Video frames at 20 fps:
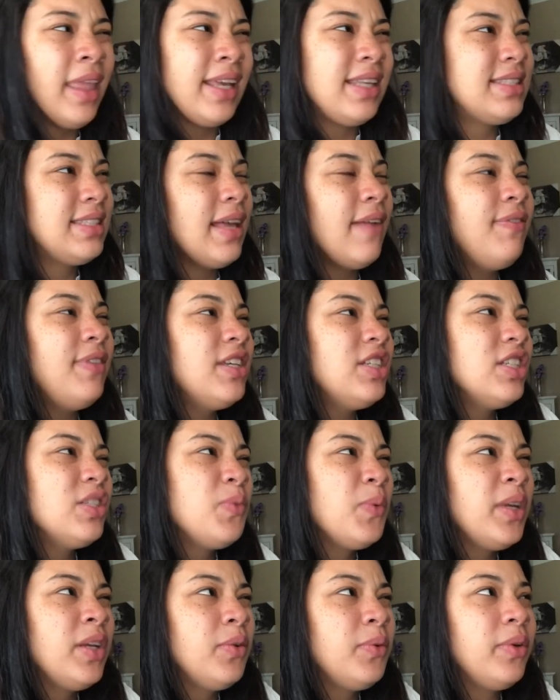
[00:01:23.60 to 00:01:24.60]
like stuff that
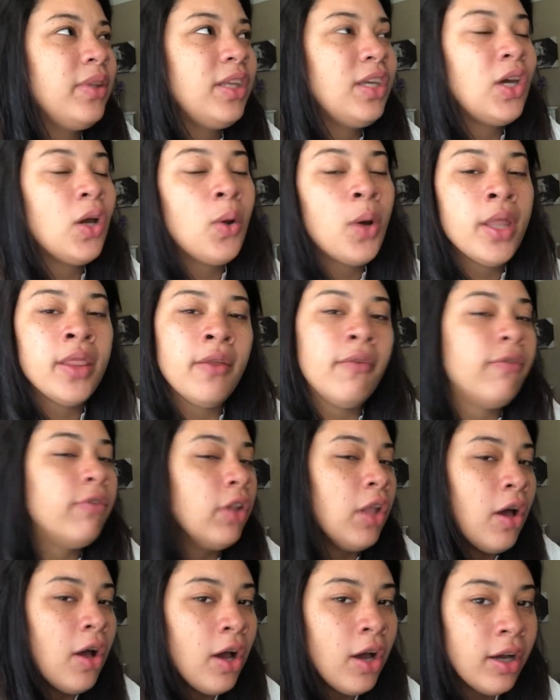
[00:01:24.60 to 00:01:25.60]
just wouldn't really go on the
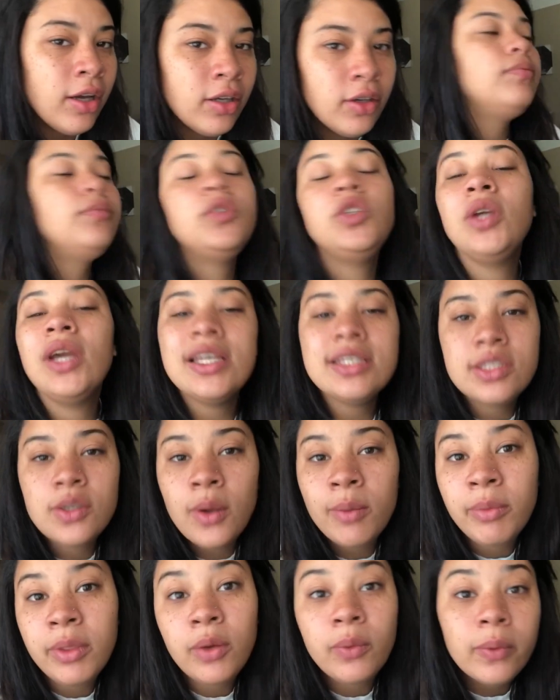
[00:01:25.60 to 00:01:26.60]
vlog. You guys know
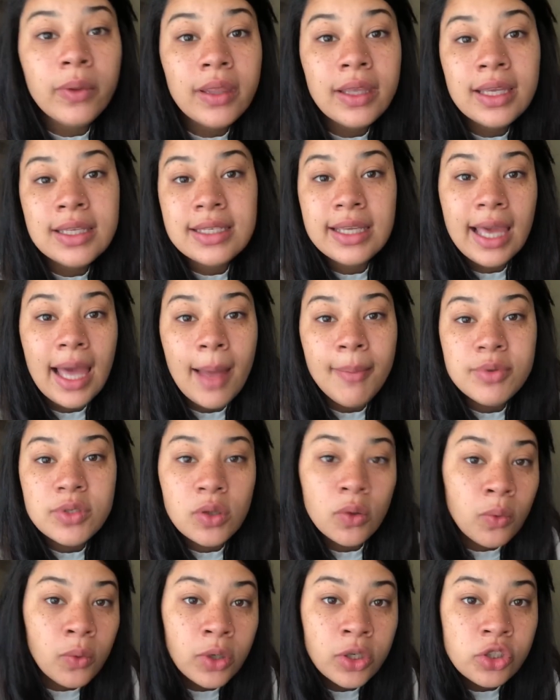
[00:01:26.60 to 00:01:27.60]
I'm like really into
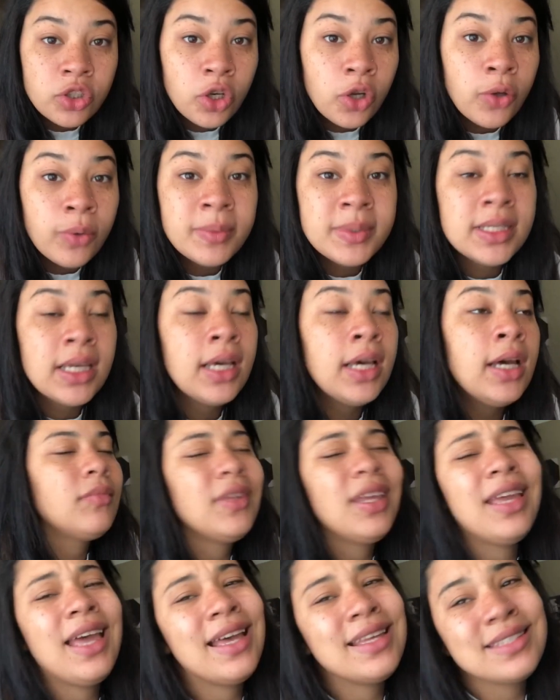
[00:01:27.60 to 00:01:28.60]
capsule wardrobes,
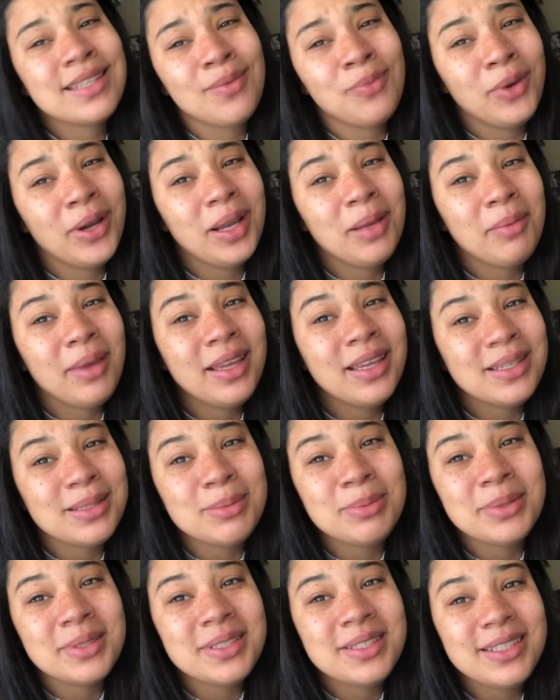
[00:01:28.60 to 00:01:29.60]
as I'm wearing my
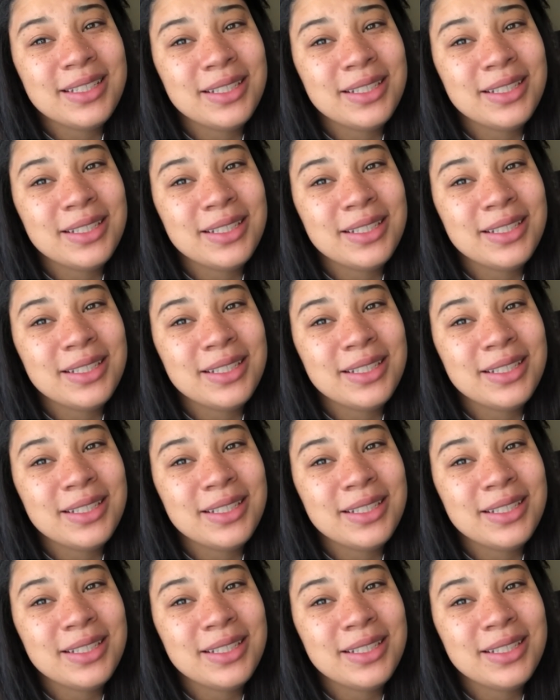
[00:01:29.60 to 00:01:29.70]
husband's